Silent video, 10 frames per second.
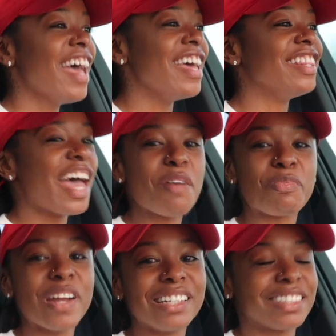And that
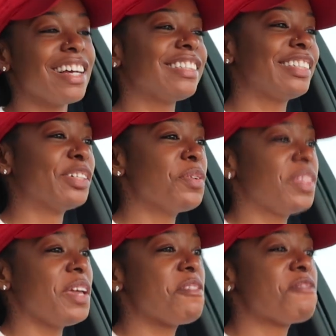brings us to
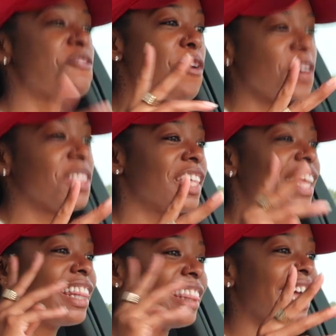the fourth
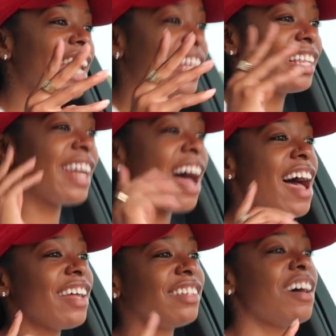thing that
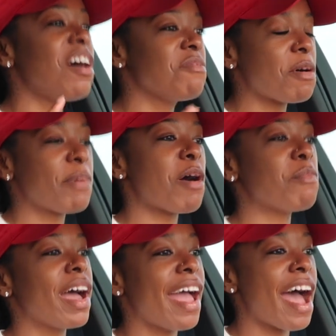I love about
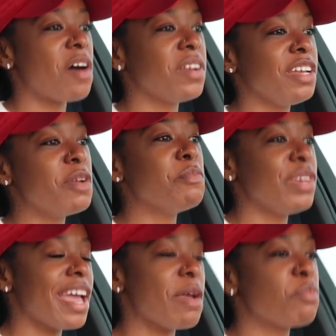my Audi,
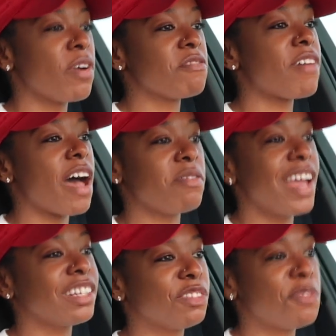the 8.5
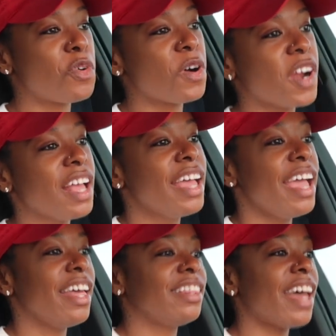
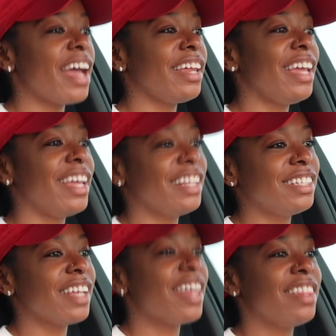S4, and that
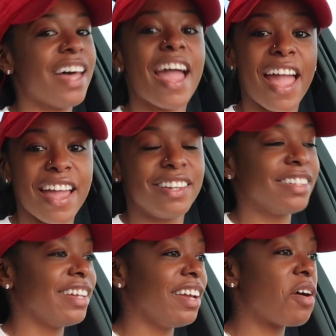is the
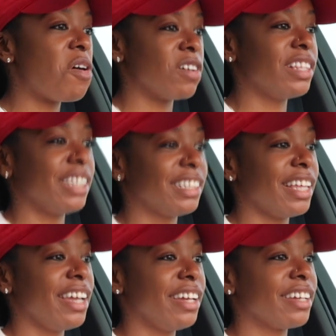handling on this
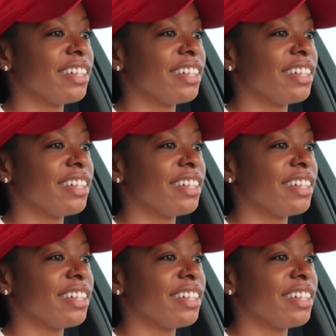thing.